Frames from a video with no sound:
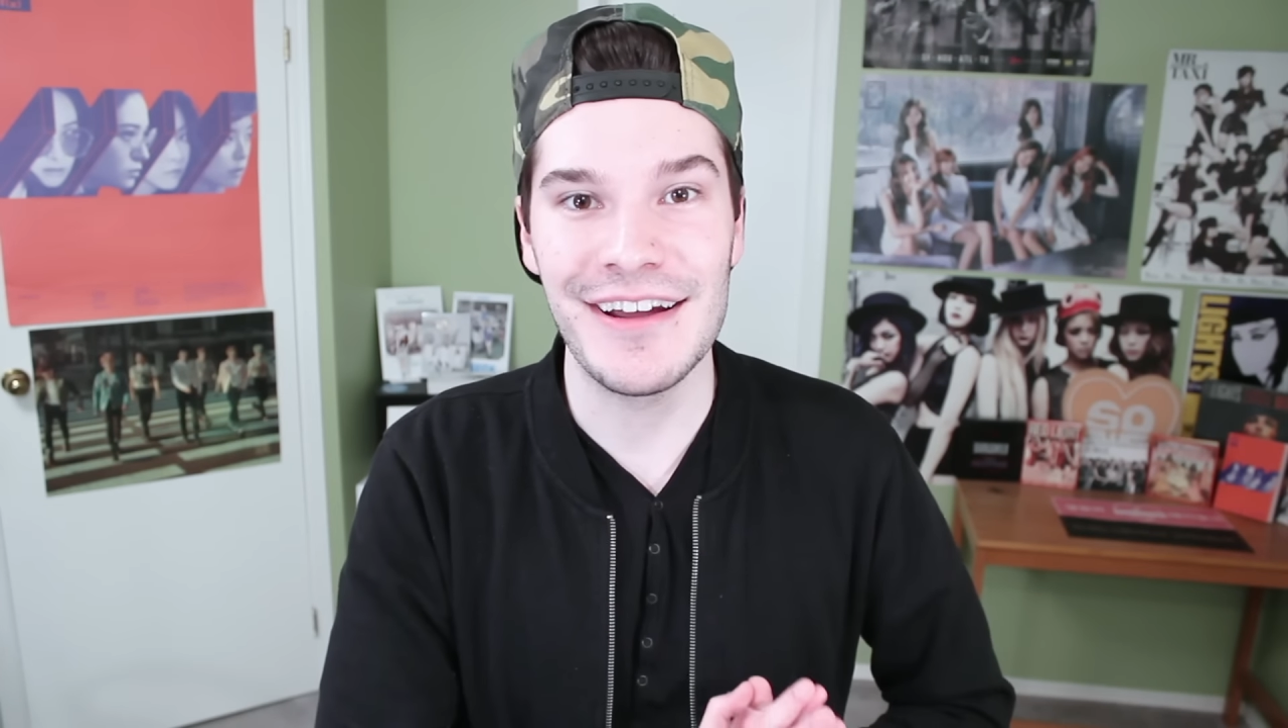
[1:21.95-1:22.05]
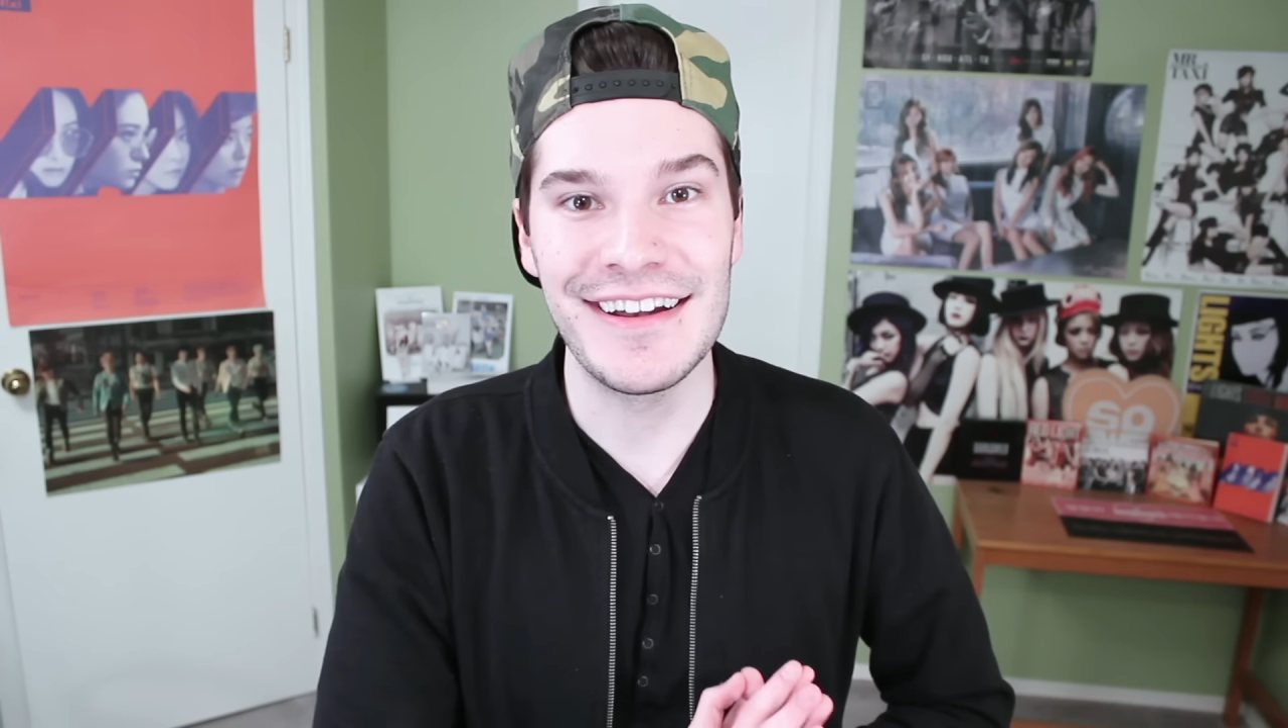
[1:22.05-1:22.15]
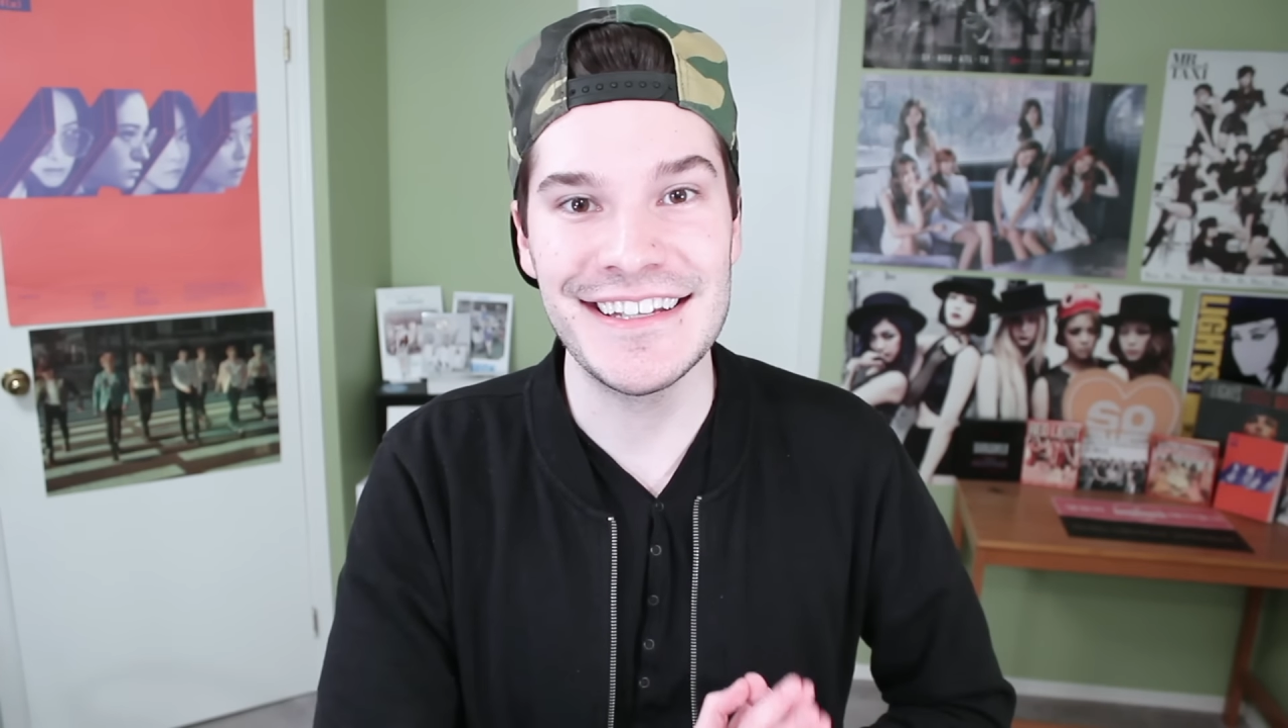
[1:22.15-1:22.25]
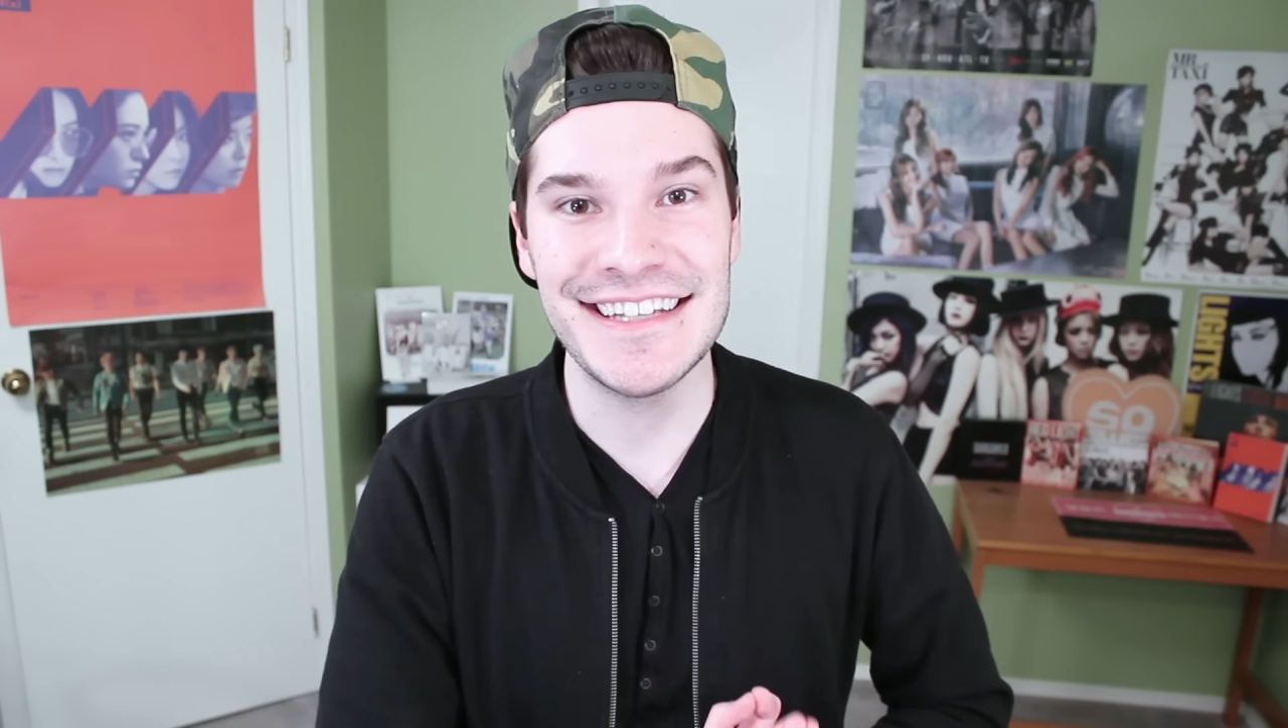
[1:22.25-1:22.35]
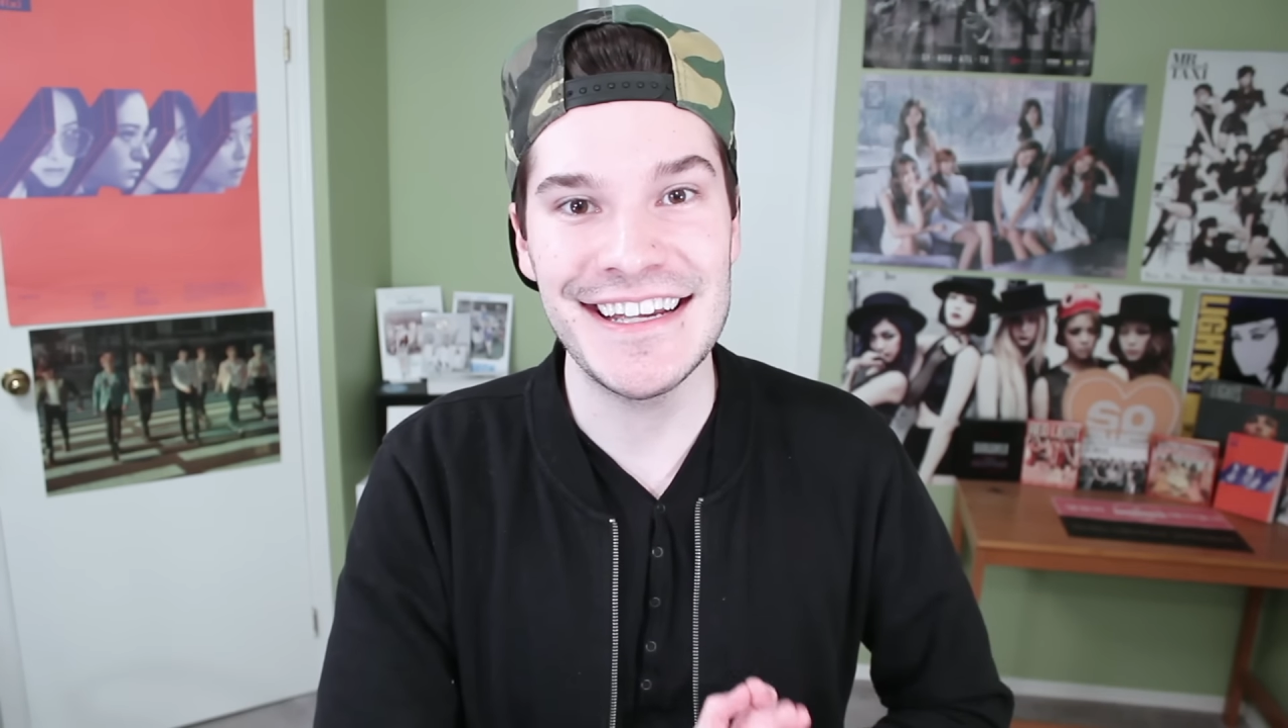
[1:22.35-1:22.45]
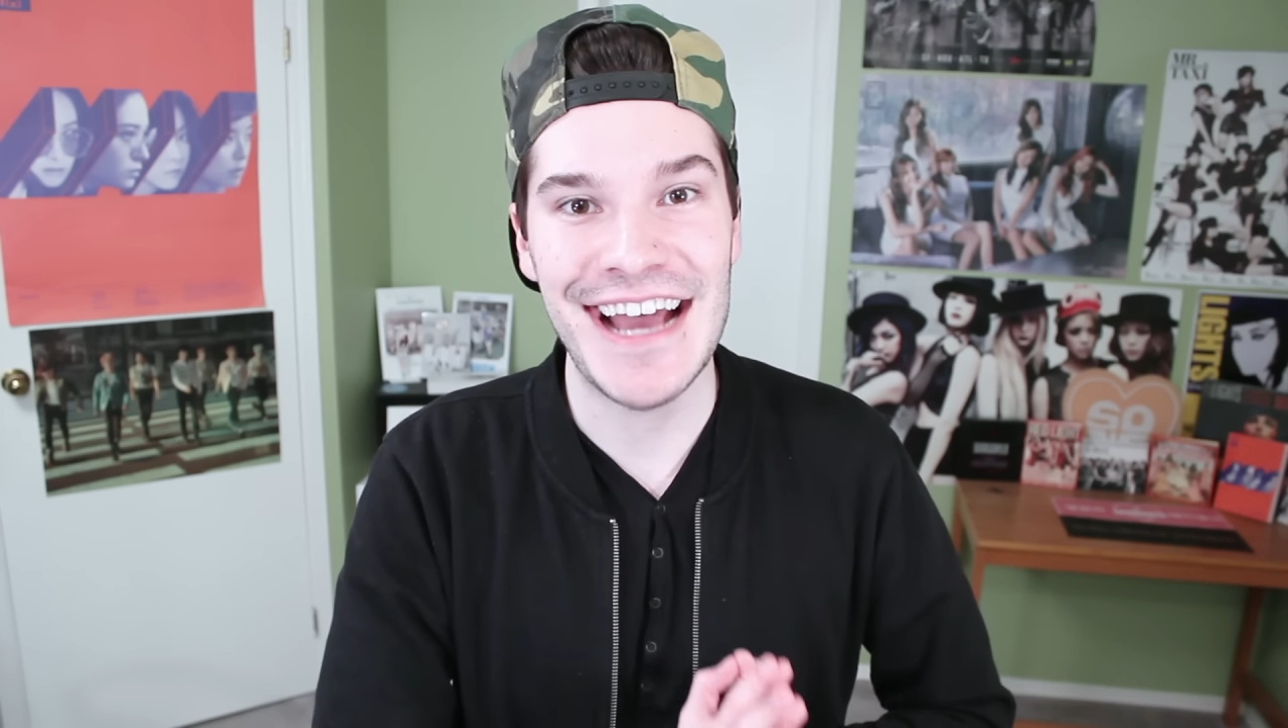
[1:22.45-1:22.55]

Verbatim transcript: on a date